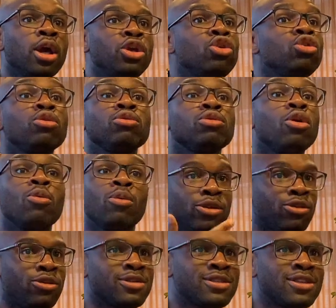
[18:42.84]
you don't know what
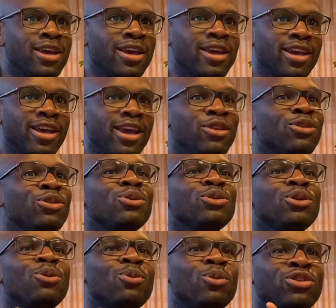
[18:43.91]
you're saying and you don't
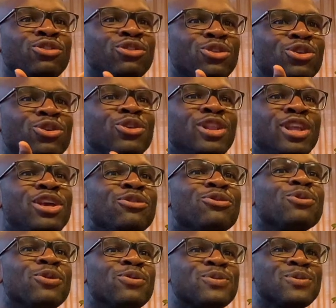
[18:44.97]
know what you leave
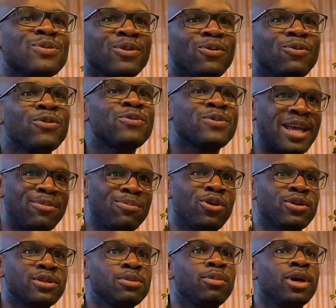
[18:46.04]
with, with that
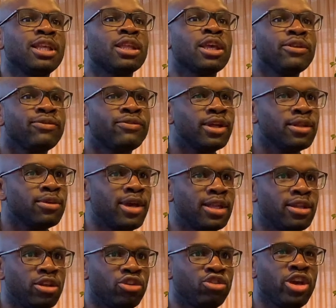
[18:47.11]
person, but it can
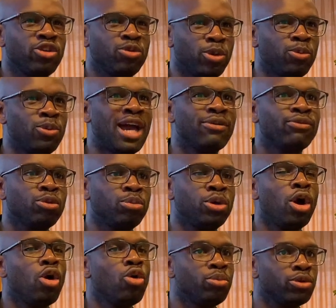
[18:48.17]
fundamentally change. But we have to be
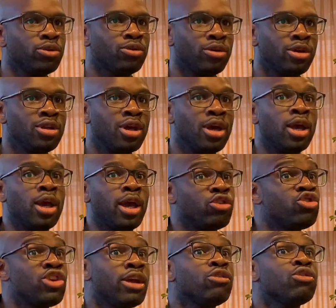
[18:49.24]
open to it and
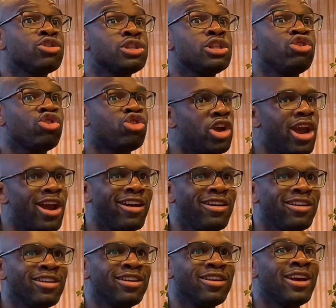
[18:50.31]
generously share
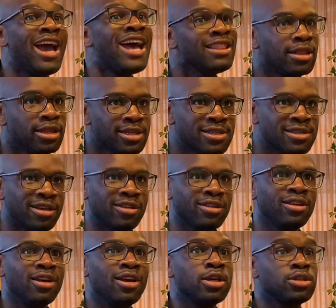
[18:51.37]
and
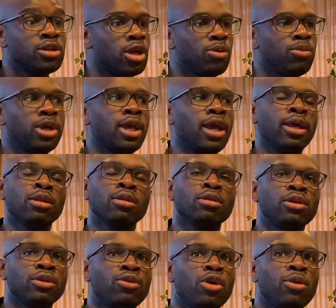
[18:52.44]
listen so that we can
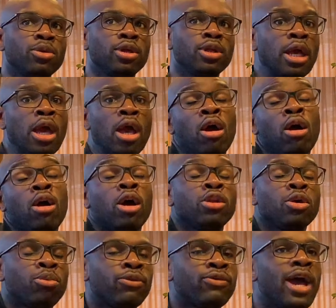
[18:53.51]
determine it. On a
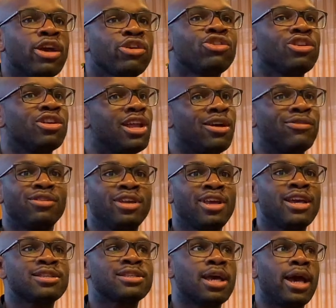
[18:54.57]
professional level,
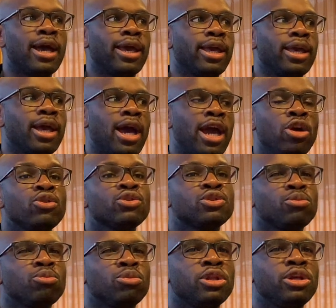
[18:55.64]
yes, I, I also
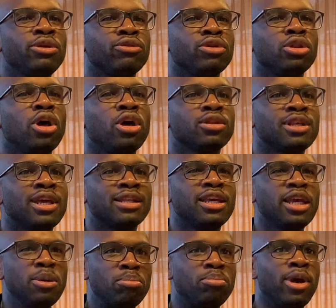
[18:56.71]
believe a lot that
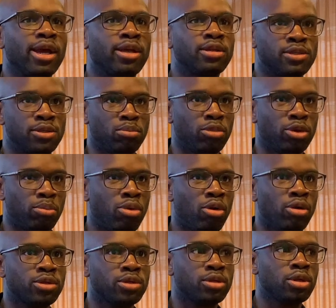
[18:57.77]
impact is
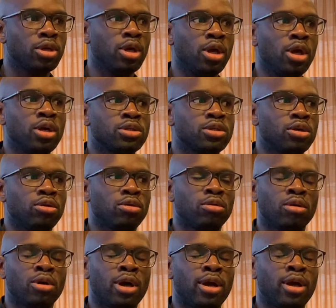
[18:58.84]
important.
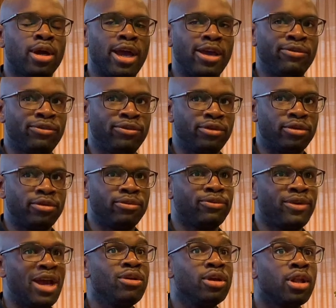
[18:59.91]
So I feel
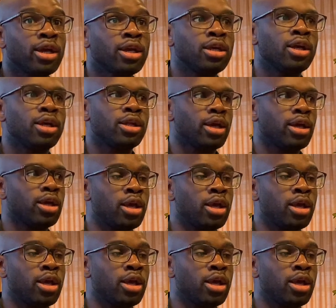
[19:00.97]
very lucky that I